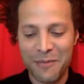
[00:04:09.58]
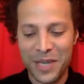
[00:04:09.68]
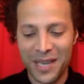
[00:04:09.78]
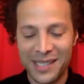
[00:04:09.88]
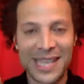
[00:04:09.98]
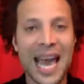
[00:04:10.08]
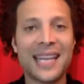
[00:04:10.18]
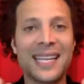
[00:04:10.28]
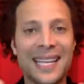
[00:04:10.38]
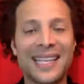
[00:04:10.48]
because
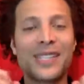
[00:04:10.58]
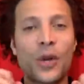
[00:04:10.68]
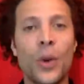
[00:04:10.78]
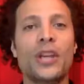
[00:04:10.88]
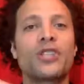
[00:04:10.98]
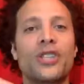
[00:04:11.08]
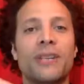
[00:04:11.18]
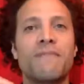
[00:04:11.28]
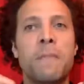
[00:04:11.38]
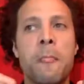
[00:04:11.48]
that is a
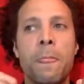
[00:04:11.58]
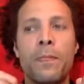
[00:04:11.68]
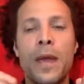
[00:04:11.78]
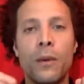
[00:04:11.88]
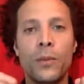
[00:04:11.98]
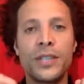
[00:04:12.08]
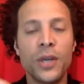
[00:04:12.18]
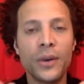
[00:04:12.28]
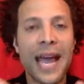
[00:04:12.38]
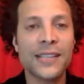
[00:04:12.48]
question that we
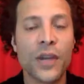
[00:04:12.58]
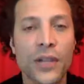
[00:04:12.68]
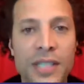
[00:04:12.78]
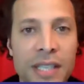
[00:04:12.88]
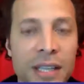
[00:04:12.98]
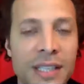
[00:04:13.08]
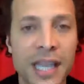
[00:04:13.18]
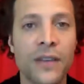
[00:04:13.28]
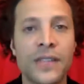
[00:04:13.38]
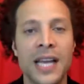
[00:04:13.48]
don't ask
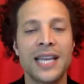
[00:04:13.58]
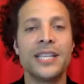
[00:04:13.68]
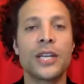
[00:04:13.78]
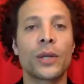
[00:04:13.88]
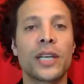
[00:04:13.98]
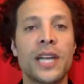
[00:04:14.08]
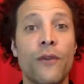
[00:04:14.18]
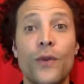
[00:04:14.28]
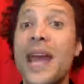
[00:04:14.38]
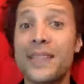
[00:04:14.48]
ourselves nearly
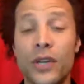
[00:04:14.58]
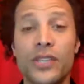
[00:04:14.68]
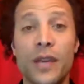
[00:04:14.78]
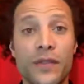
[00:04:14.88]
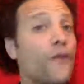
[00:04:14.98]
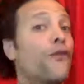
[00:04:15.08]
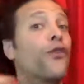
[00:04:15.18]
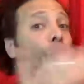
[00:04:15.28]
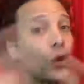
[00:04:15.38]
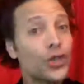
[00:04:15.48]
enough. We ask ourselves a
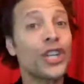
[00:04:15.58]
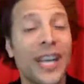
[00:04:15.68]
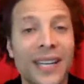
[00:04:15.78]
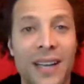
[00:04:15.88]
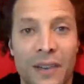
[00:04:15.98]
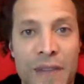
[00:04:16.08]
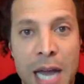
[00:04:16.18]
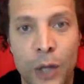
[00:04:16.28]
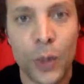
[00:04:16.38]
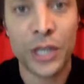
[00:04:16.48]
version of
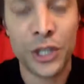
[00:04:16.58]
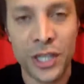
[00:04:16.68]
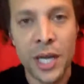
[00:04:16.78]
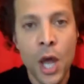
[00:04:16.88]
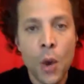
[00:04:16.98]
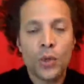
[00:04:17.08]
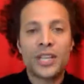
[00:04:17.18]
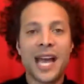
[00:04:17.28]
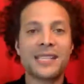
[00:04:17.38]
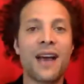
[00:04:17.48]
that question,
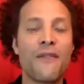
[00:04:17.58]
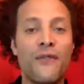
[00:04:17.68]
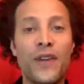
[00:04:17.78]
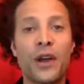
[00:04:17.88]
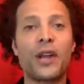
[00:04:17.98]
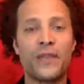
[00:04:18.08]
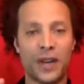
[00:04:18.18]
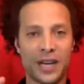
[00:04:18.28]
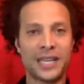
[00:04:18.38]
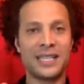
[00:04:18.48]
which has a very,
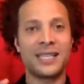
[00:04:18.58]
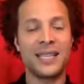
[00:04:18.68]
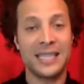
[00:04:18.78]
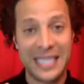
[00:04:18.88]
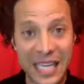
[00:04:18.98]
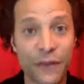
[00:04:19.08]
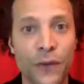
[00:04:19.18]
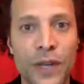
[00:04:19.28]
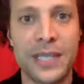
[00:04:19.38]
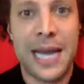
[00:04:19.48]
very
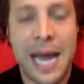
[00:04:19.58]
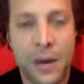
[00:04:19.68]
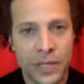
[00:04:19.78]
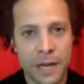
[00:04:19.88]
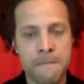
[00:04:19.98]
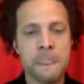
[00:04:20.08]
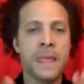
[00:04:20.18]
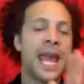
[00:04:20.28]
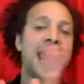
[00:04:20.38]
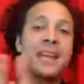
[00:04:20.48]
different outcome.
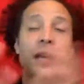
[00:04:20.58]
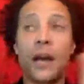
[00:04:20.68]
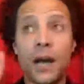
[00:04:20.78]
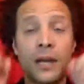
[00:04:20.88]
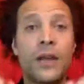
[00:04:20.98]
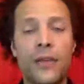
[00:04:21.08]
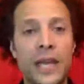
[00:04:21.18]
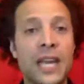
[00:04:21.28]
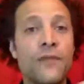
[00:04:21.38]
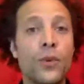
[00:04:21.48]
And another
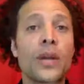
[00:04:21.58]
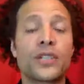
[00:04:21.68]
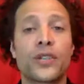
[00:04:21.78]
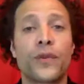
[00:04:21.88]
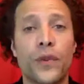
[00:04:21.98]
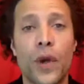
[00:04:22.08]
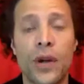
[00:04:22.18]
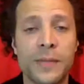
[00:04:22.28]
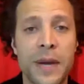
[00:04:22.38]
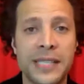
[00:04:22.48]
thing, if you register for the
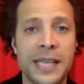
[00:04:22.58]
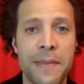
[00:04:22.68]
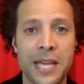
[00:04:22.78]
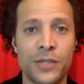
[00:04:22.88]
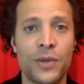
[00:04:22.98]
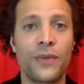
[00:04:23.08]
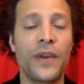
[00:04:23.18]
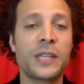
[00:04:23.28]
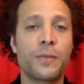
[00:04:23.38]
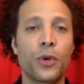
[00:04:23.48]
Artist Mindset Mastery
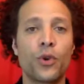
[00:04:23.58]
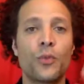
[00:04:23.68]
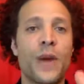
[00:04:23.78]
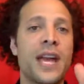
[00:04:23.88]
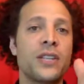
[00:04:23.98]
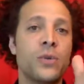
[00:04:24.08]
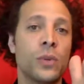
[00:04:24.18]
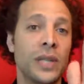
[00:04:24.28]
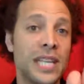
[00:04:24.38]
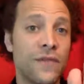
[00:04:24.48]
Facebook group and you
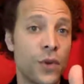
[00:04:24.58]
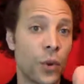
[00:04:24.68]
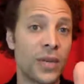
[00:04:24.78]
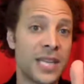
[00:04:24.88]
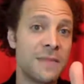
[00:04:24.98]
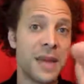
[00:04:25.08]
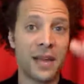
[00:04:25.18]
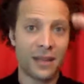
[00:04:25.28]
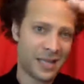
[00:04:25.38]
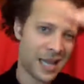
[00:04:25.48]
leave your
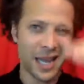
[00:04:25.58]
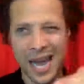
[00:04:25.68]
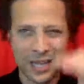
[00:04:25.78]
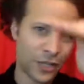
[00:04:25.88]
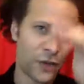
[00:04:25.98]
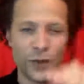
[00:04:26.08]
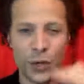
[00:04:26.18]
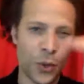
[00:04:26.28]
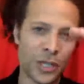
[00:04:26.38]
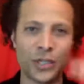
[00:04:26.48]
email, I ask you a few
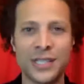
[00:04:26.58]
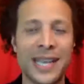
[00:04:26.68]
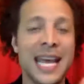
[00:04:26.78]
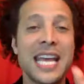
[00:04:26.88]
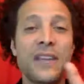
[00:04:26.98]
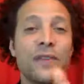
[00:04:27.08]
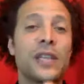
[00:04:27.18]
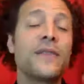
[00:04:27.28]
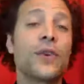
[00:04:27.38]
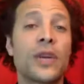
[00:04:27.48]
questions. If you
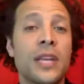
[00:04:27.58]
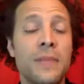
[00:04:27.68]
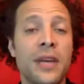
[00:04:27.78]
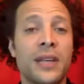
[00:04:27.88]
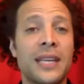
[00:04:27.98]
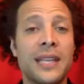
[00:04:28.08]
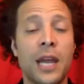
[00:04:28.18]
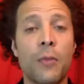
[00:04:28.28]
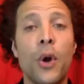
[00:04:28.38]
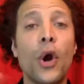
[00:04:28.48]
leave your email in
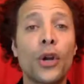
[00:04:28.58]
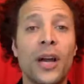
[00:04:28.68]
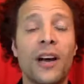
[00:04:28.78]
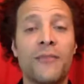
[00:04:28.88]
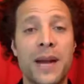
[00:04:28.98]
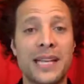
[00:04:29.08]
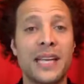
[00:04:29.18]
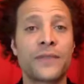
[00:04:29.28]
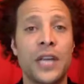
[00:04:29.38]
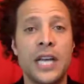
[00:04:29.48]
there, part of my
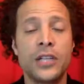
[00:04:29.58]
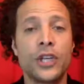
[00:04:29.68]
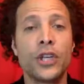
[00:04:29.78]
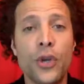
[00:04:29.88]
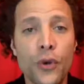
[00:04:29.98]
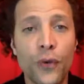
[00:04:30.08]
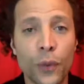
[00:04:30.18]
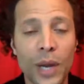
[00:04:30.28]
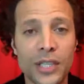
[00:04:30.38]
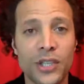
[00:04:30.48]
gift to you for
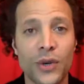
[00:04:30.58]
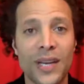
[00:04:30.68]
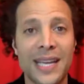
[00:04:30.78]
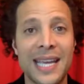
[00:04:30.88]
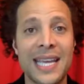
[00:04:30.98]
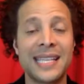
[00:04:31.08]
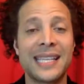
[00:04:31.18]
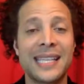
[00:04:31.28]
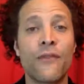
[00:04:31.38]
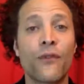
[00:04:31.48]
registering is
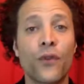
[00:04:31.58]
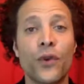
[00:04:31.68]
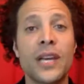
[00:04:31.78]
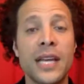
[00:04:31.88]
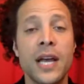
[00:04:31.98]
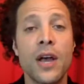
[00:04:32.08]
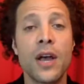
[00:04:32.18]
a free